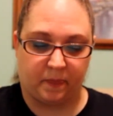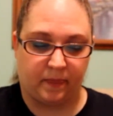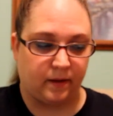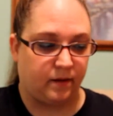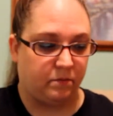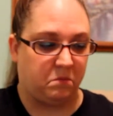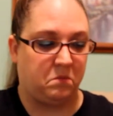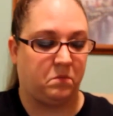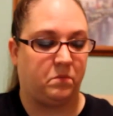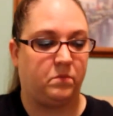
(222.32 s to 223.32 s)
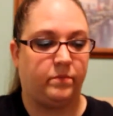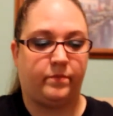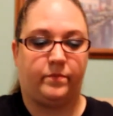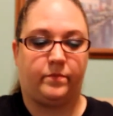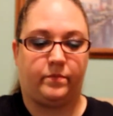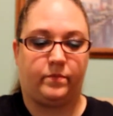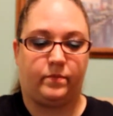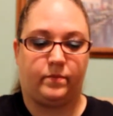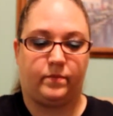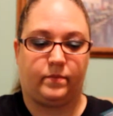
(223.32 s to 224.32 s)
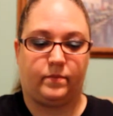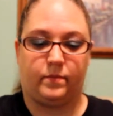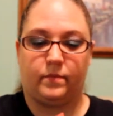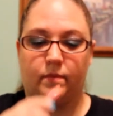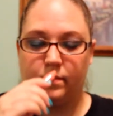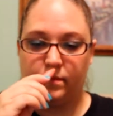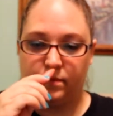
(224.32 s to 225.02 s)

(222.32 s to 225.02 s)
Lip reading: Nothing is said.